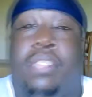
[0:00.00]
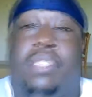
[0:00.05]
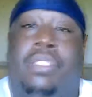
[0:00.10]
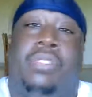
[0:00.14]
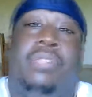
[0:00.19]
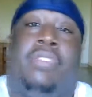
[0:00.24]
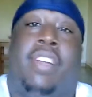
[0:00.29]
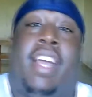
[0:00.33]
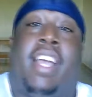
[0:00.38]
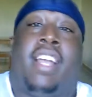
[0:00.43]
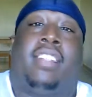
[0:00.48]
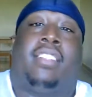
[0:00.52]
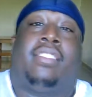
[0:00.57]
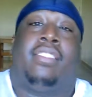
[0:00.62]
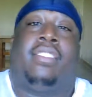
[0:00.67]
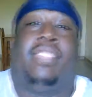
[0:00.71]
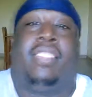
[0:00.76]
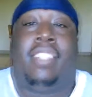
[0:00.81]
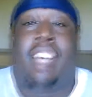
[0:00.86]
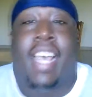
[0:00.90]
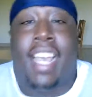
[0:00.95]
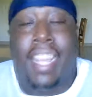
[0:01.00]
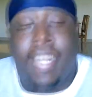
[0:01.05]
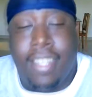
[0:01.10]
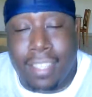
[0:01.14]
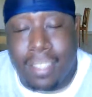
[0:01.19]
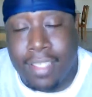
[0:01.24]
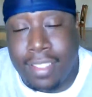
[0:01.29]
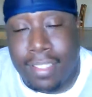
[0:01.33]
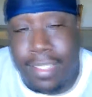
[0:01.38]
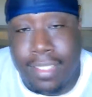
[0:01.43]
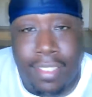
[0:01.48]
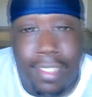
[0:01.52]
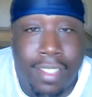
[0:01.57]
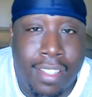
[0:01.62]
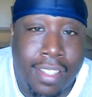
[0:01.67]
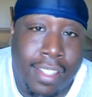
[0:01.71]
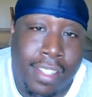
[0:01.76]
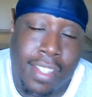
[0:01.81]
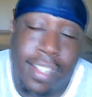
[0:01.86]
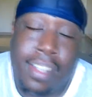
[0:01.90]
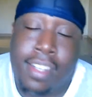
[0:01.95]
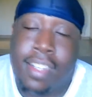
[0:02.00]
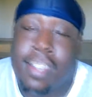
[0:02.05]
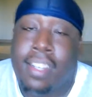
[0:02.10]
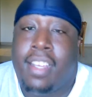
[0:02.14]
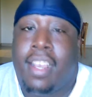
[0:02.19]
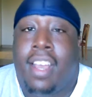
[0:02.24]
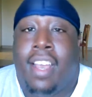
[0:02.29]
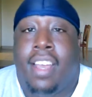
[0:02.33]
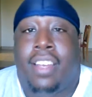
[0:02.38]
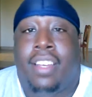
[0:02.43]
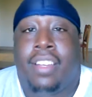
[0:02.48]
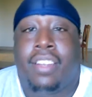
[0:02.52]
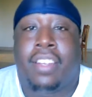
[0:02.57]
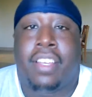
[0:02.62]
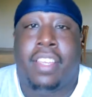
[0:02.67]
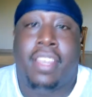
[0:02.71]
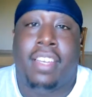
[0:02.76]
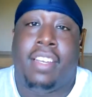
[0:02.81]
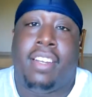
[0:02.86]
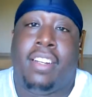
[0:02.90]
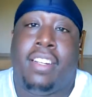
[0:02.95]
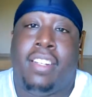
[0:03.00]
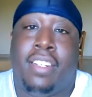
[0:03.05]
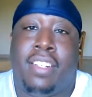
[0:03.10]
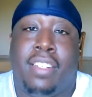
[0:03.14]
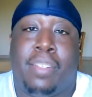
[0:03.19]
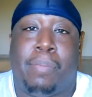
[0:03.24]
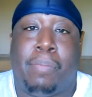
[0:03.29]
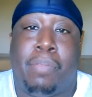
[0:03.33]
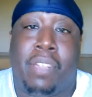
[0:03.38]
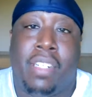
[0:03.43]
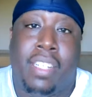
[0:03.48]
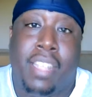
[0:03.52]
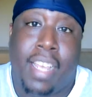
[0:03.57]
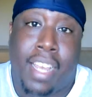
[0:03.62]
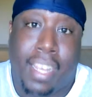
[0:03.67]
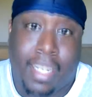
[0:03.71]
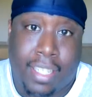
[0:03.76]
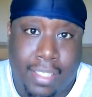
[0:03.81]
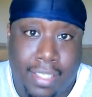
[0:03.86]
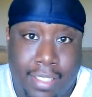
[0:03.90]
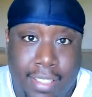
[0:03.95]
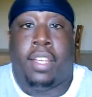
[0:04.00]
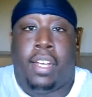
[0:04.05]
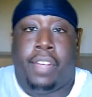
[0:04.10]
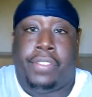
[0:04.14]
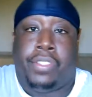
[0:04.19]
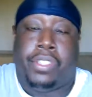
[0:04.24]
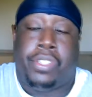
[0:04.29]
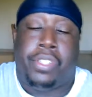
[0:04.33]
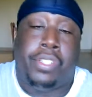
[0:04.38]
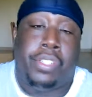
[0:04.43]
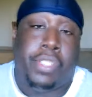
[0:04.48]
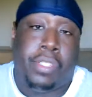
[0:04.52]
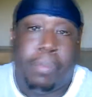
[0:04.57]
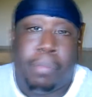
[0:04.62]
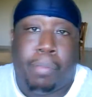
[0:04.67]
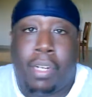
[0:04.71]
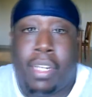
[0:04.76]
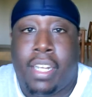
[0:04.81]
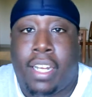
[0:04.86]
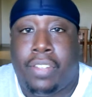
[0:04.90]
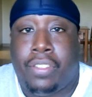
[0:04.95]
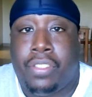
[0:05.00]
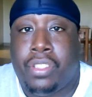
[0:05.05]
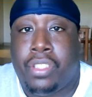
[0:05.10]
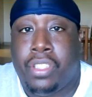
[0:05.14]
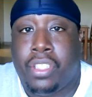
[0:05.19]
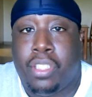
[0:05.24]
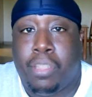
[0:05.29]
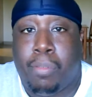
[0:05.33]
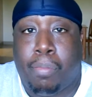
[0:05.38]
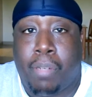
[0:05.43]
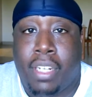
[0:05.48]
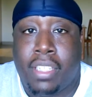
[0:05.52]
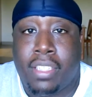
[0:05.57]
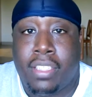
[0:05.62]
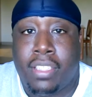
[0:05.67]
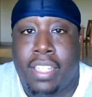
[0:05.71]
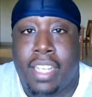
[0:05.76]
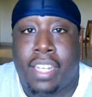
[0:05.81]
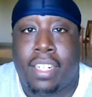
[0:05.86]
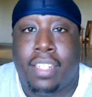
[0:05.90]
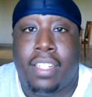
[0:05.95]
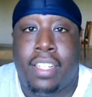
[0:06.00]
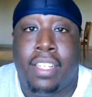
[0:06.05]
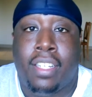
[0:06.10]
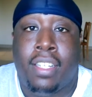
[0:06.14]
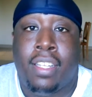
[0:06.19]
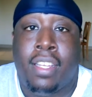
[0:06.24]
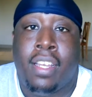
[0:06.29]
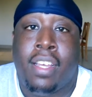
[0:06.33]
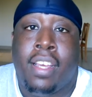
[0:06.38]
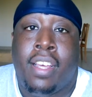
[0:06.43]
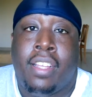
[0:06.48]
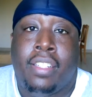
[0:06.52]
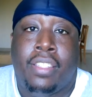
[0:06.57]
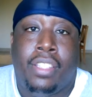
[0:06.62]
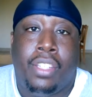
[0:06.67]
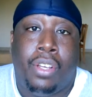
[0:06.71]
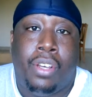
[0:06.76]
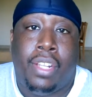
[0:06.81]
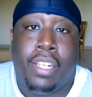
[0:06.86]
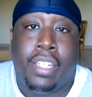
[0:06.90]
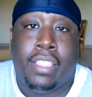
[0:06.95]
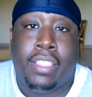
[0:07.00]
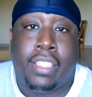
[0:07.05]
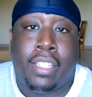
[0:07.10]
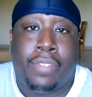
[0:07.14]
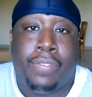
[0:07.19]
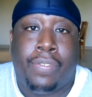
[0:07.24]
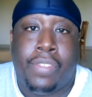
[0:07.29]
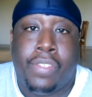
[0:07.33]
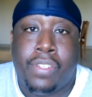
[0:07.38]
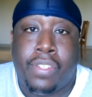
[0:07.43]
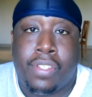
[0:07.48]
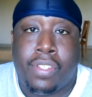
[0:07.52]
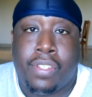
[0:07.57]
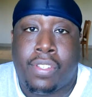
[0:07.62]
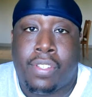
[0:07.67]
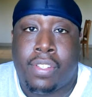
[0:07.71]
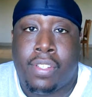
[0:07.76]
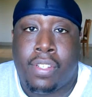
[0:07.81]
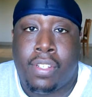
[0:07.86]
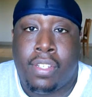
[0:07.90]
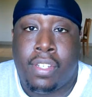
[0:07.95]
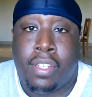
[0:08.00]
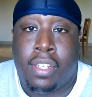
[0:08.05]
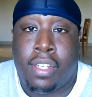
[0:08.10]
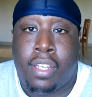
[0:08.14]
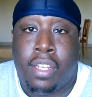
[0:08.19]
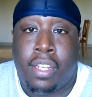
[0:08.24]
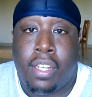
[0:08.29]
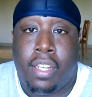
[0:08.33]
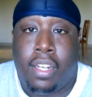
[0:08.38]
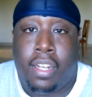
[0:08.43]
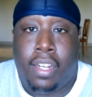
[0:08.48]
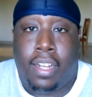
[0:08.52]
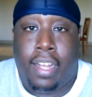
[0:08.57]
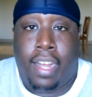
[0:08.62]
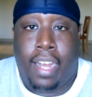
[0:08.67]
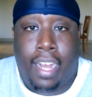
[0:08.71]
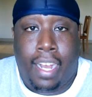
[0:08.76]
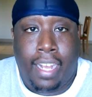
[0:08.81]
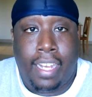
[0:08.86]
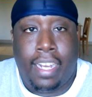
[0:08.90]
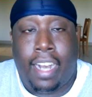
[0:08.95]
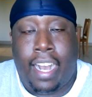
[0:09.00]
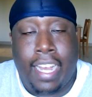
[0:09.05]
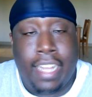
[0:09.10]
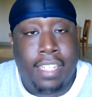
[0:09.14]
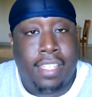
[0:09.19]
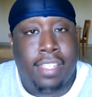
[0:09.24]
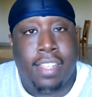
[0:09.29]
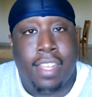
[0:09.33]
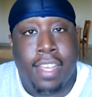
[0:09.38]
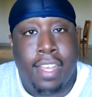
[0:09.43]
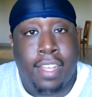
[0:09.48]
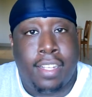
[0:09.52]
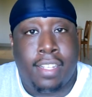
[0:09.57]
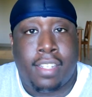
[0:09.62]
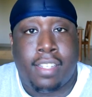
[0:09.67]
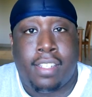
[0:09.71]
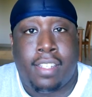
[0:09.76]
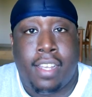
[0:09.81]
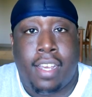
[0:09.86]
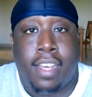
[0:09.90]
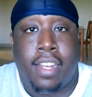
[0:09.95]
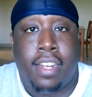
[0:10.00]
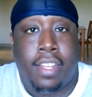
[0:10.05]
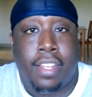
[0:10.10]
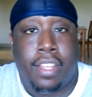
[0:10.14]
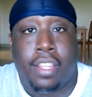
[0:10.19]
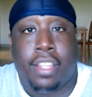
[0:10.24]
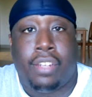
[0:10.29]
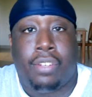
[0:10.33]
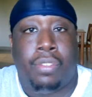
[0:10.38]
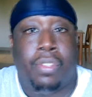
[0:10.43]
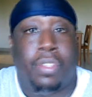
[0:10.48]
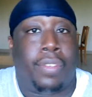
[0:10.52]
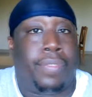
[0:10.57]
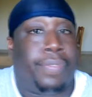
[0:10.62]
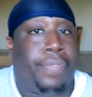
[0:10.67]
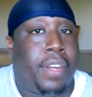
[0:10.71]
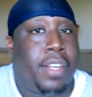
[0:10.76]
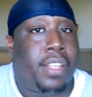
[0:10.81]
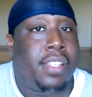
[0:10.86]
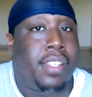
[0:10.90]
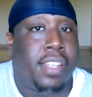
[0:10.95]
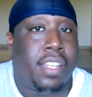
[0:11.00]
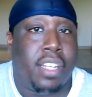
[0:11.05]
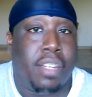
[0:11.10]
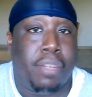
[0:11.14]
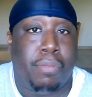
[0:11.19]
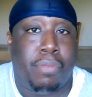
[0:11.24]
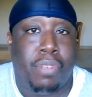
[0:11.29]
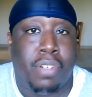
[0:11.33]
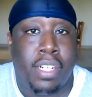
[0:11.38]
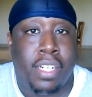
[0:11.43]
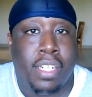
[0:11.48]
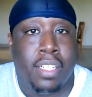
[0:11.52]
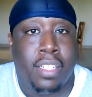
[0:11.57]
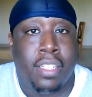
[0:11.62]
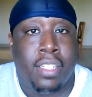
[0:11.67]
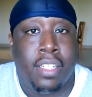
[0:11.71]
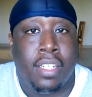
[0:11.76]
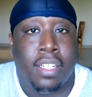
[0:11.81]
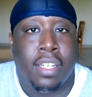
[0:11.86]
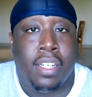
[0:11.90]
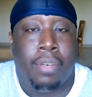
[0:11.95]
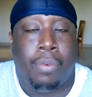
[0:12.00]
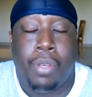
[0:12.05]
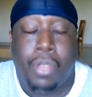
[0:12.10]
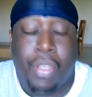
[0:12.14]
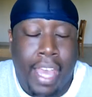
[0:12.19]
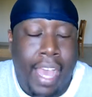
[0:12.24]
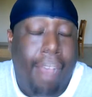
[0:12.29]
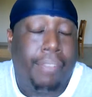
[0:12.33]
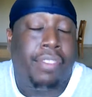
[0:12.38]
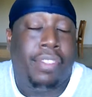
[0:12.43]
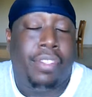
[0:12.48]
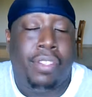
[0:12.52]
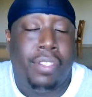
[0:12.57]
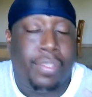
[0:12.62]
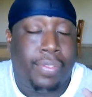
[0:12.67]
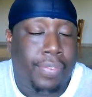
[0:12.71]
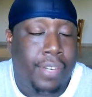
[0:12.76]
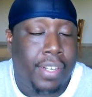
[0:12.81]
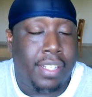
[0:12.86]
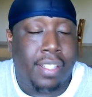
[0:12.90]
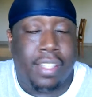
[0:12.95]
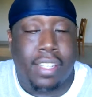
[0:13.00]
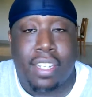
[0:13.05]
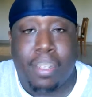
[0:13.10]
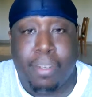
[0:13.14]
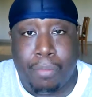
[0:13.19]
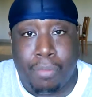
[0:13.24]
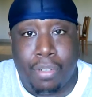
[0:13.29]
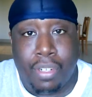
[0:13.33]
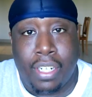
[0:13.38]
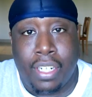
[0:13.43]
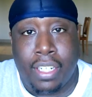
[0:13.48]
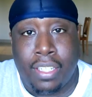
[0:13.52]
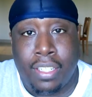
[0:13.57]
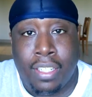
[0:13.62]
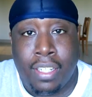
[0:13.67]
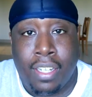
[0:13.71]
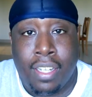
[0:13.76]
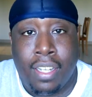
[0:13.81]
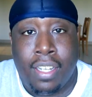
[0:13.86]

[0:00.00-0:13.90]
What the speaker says: Do-rags on tight, and your hair is protected. I've showed you the brushing technique. The only difference, I say, as I said, you either do this first thing in the morning, or you have to do this first thing in the morning